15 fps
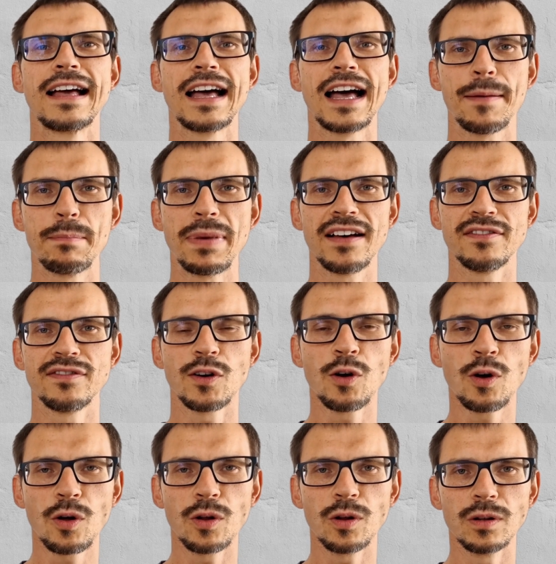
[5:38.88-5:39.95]
Above
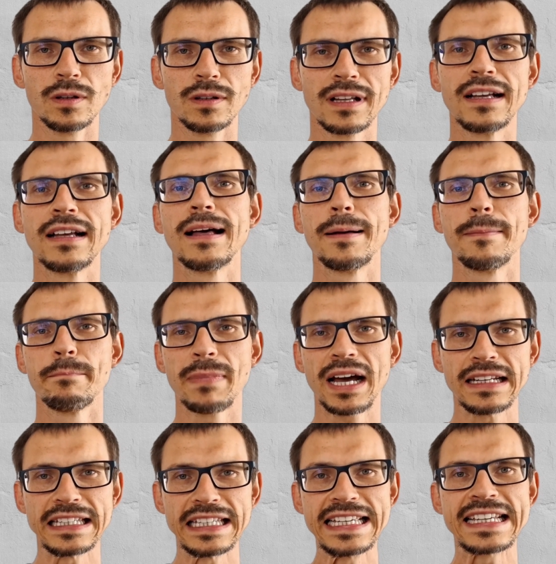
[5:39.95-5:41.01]
all,
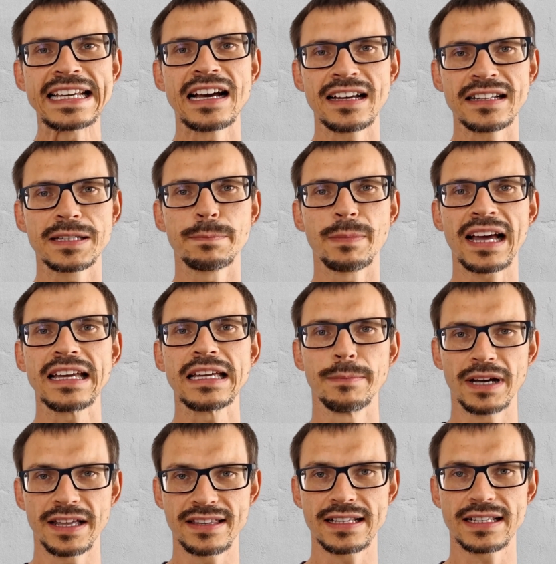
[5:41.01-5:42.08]
money can't buy a
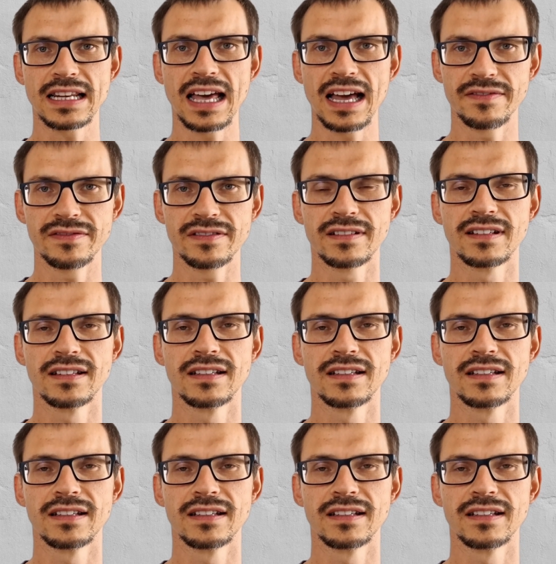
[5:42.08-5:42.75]
mother's love.